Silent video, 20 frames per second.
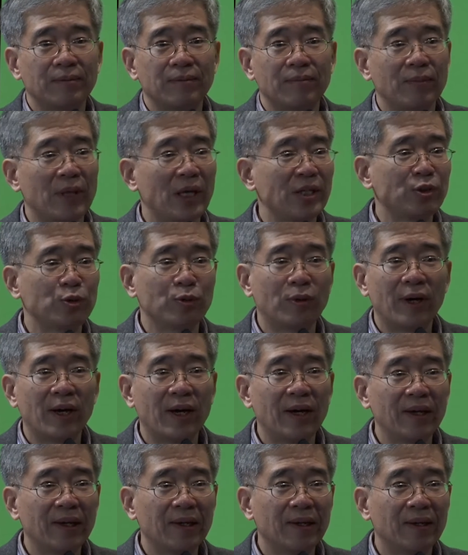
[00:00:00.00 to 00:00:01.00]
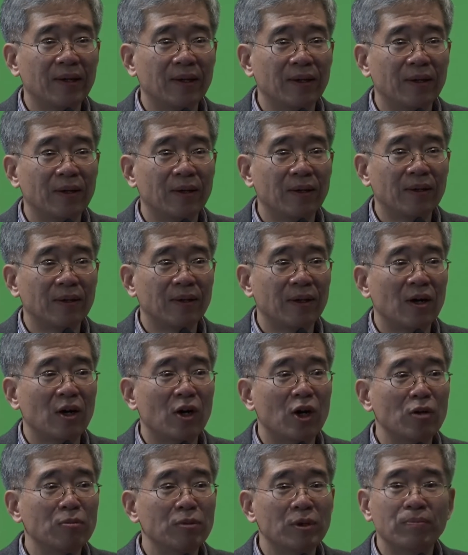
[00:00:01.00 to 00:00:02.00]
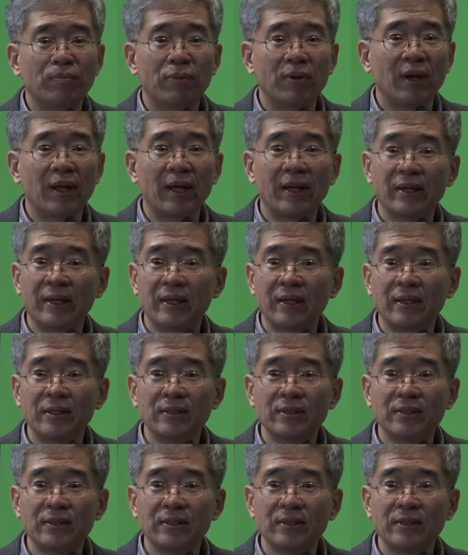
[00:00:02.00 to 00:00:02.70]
That's why urban planning